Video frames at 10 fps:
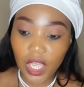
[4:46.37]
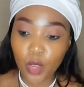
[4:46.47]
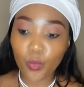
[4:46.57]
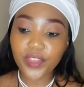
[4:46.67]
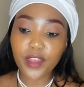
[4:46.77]

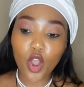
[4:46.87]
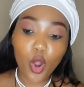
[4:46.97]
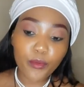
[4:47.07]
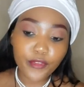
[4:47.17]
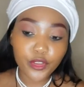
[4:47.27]
What they
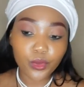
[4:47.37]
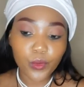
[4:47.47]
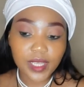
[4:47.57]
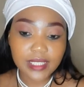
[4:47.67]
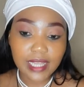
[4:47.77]
hope for you
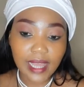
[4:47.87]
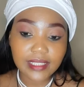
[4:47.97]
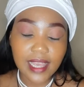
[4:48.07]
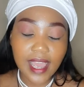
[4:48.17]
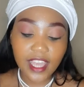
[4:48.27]
is that,
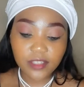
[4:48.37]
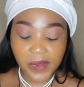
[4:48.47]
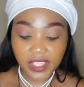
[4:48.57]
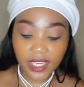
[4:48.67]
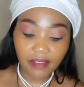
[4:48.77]

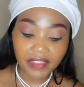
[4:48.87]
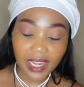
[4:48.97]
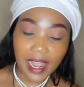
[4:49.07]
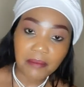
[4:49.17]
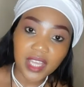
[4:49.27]
especially if the
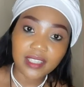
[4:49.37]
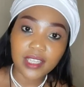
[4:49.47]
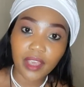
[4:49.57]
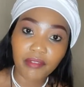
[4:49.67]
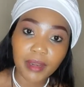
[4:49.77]
name is
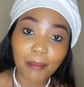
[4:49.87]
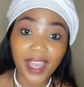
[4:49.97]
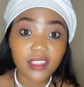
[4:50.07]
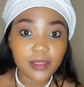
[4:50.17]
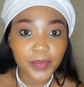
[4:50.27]
given by
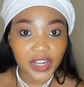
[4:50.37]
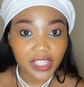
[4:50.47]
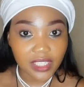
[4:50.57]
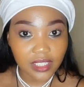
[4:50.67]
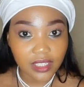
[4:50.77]

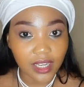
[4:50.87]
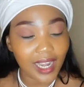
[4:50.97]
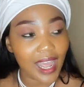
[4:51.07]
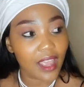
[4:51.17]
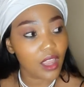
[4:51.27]
spirit,
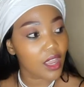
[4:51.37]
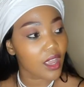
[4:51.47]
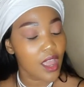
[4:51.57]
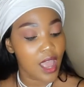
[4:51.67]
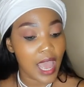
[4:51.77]
like
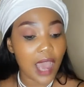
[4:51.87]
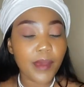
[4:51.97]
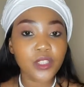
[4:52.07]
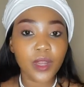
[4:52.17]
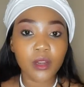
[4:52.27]

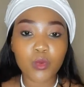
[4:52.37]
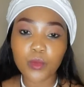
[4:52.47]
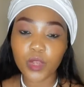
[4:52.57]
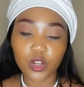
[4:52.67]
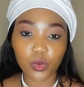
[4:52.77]
abantwana
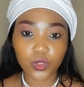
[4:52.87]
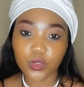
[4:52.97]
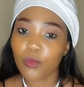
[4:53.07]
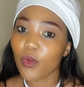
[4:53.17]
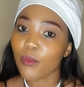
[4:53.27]
bebedlozi
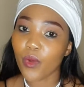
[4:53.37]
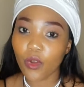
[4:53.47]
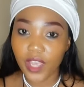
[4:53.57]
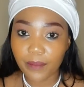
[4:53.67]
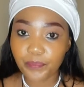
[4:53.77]

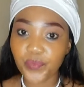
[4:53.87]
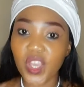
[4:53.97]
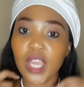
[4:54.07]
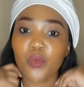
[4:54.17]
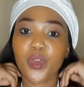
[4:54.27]
obomoya,
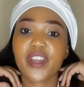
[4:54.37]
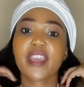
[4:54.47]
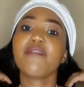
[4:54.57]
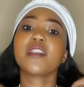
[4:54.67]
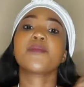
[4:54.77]
we are
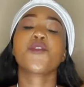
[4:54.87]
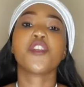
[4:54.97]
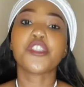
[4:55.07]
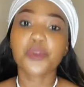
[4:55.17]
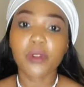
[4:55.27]
given
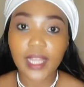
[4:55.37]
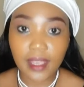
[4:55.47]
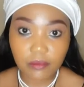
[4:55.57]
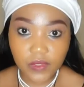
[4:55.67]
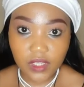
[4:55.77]
spiritual
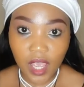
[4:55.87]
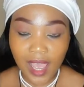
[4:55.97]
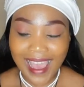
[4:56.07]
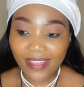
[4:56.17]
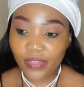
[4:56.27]
names,
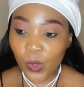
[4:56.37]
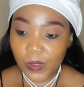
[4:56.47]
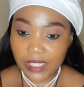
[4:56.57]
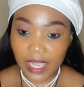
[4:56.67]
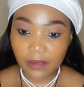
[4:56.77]
and
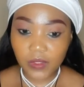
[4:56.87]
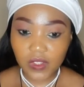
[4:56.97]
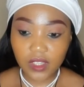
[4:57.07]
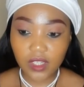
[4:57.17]
those names